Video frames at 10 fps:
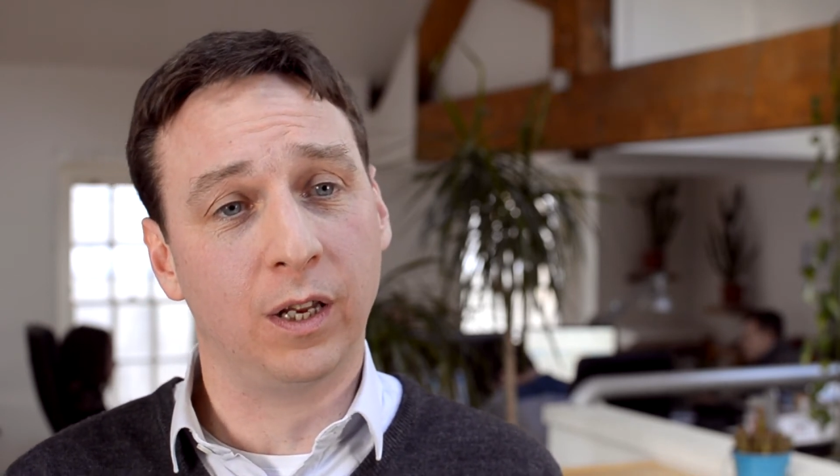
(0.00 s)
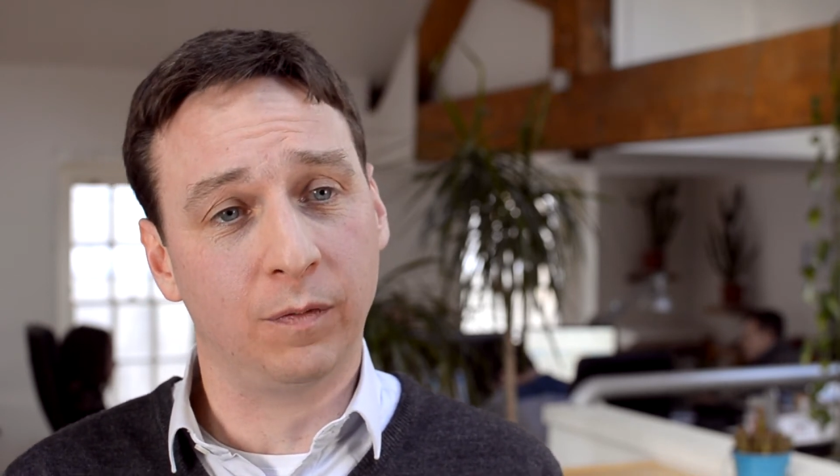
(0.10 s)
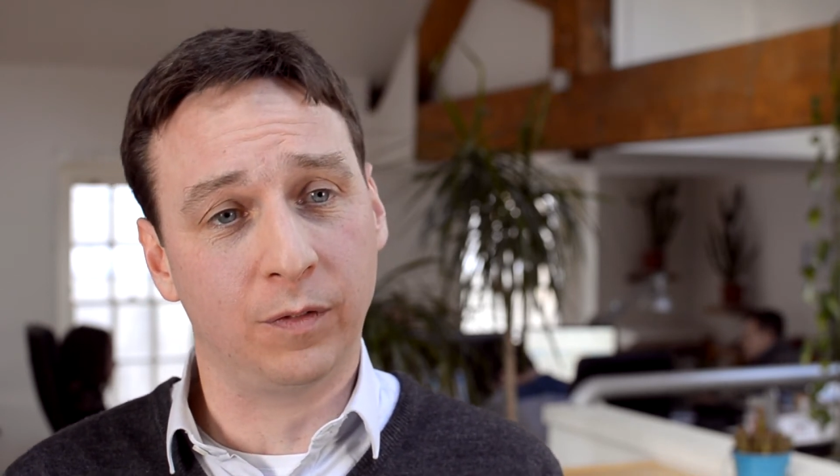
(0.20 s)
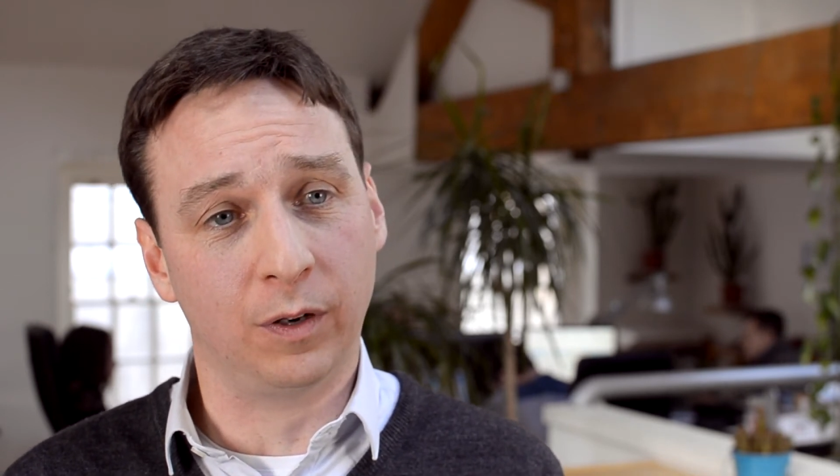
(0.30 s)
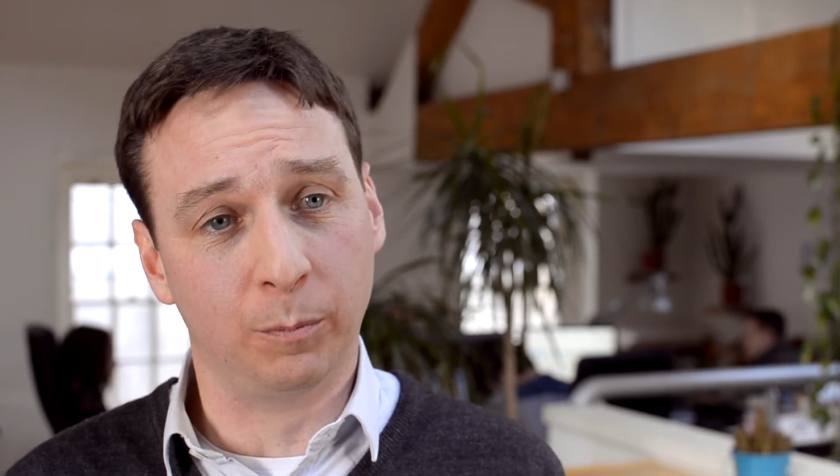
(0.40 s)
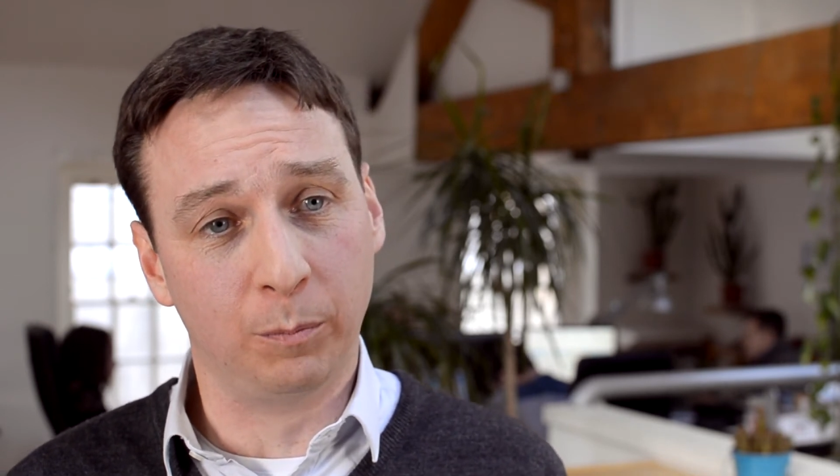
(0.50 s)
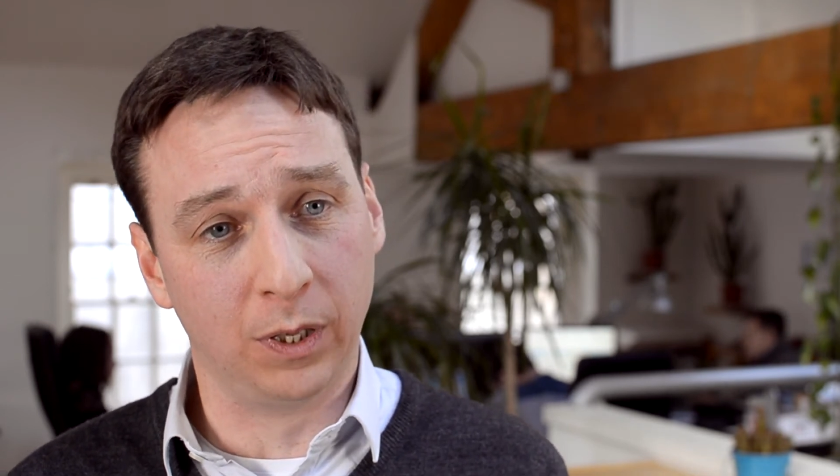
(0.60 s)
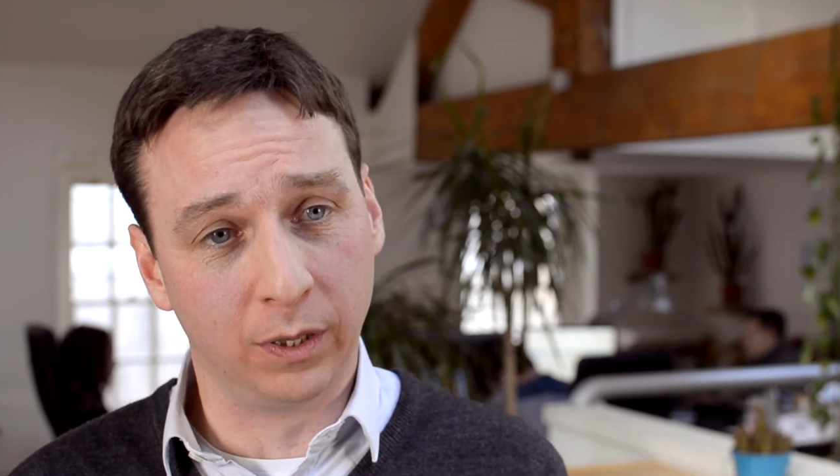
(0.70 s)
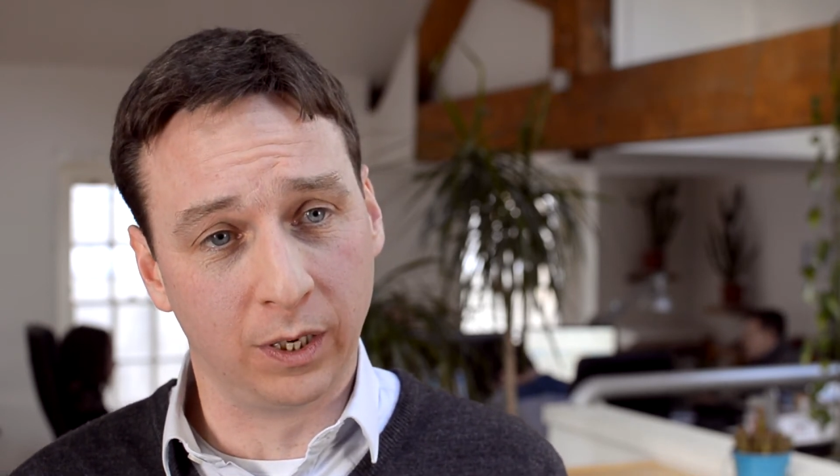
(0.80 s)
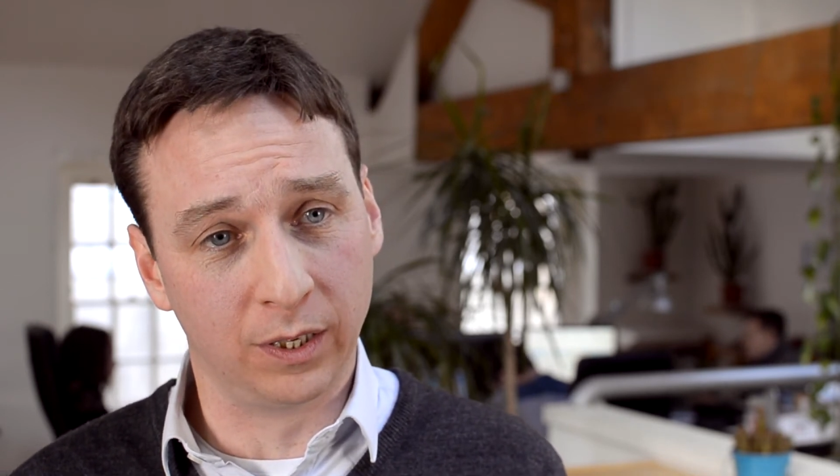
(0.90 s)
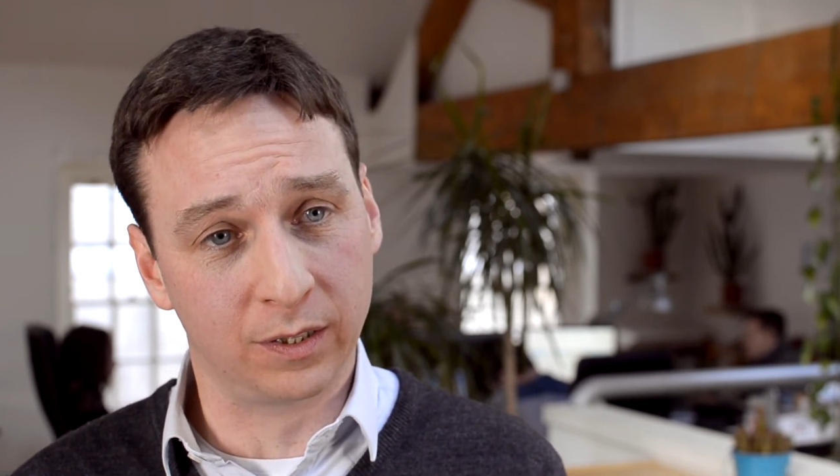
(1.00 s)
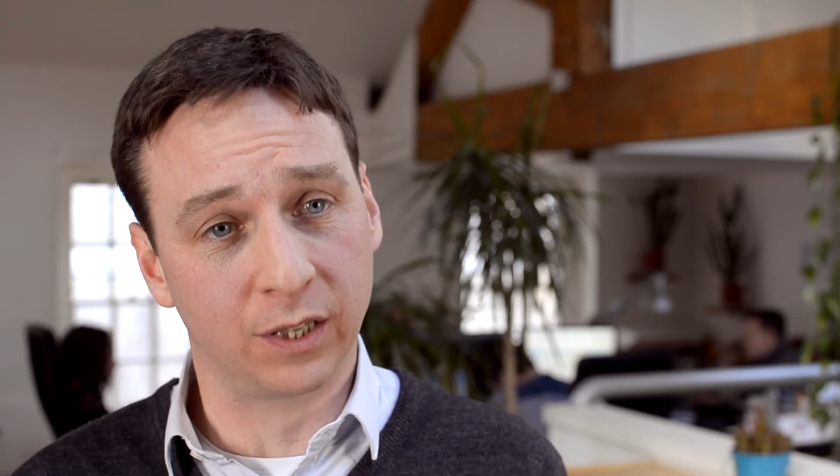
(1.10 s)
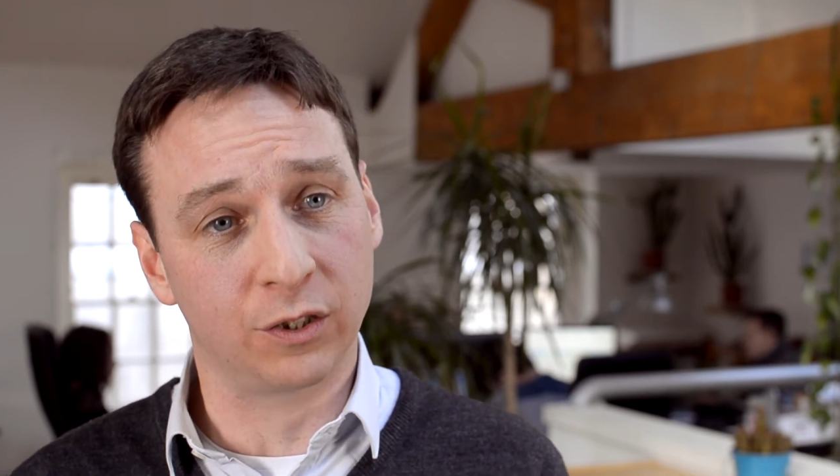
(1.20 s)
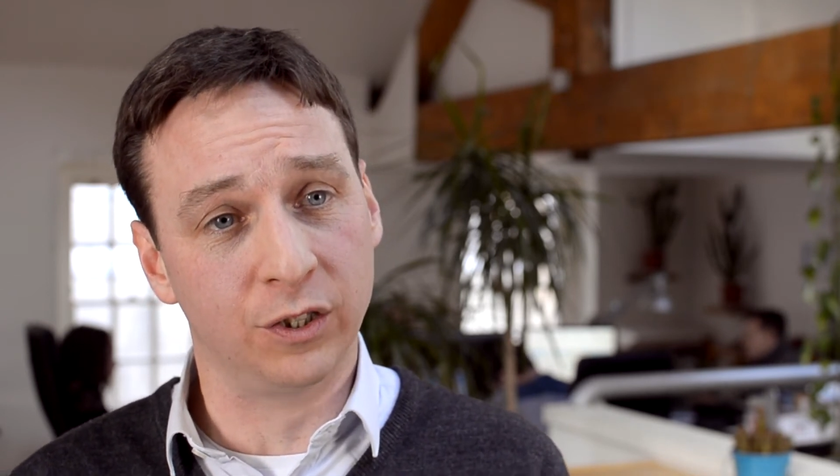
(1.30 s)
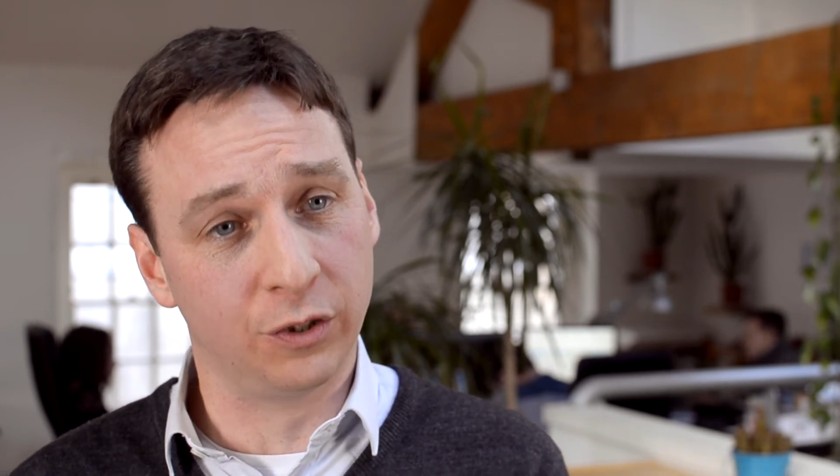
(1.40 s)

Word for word: if their building is actually